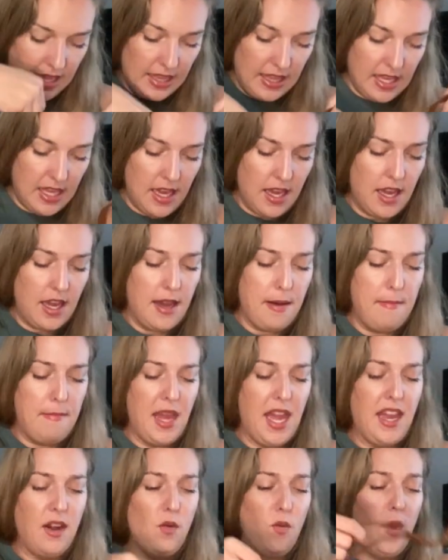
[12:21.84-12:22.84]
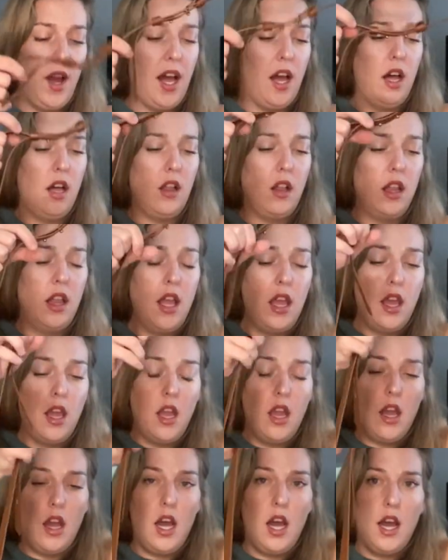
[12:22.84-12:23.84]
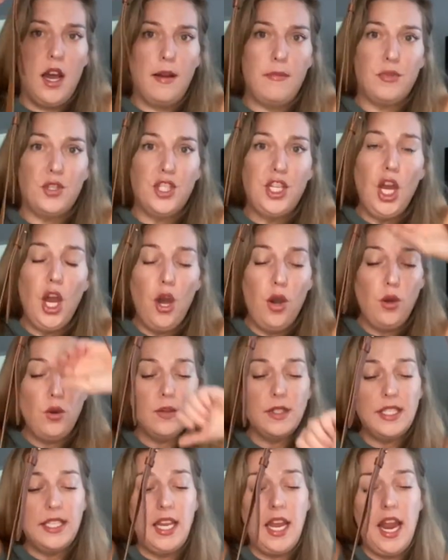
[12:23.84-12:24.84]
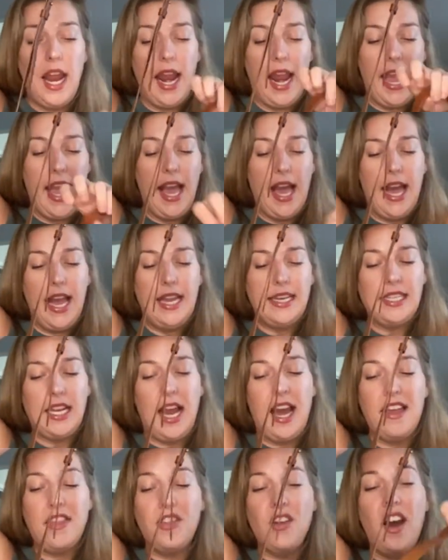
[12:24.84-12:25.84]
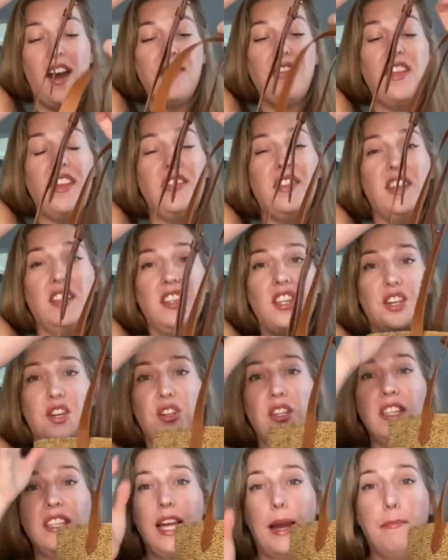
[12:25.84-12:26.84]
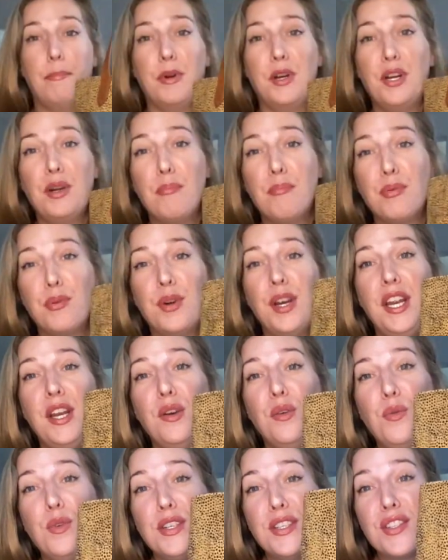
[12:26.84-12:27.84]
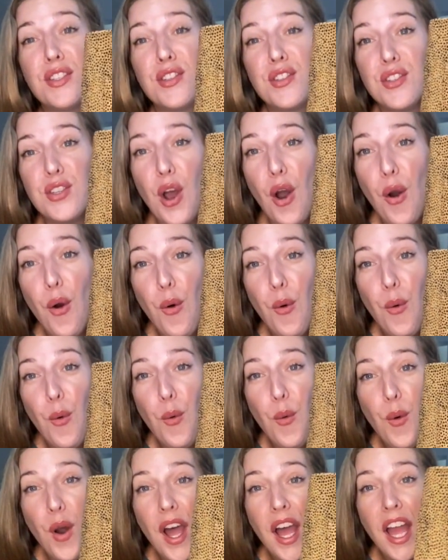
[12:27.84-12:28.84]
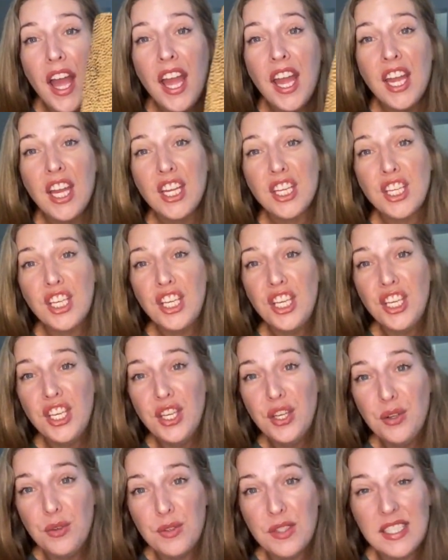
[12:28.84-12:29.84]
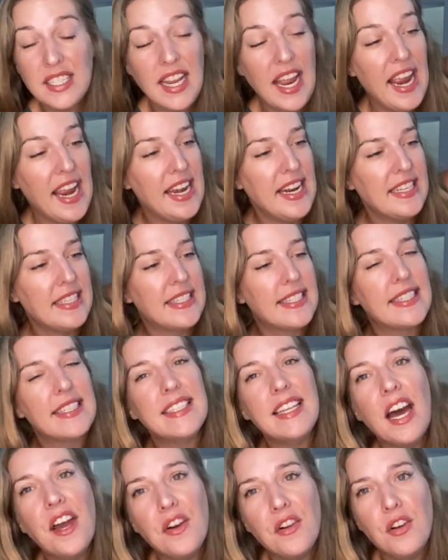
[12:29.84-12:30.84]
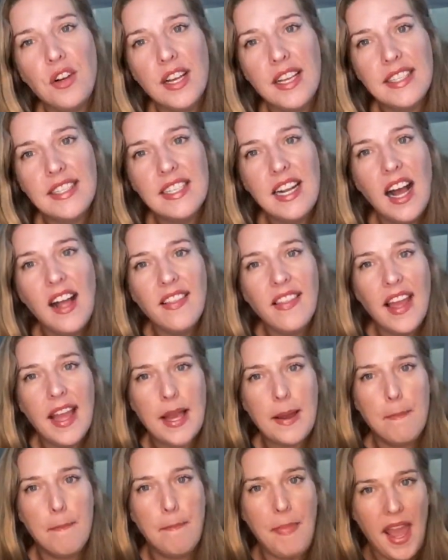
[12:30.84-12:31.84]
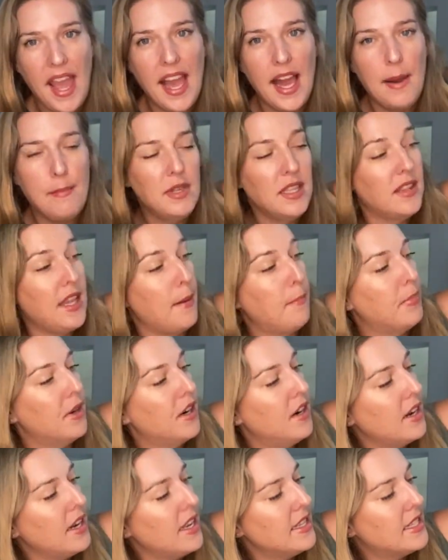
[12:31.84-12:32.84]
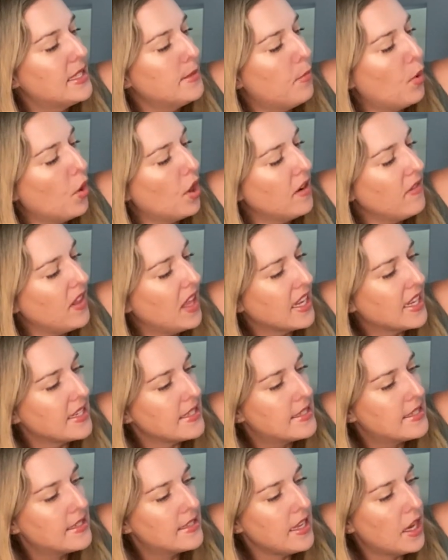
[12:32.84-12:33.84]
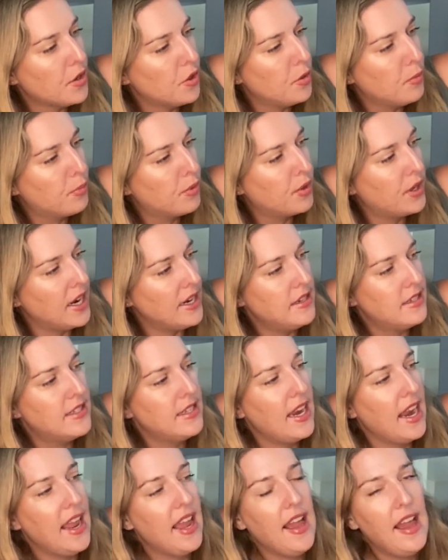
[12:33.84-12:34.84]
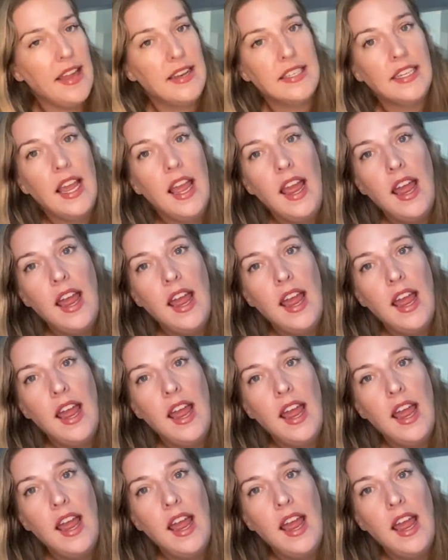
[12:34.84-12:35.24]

the Madewell um, tote. And I thought that the little leopard print was so cute and it's subtle. It's not like bam leopard. It's more of like a subtle print. And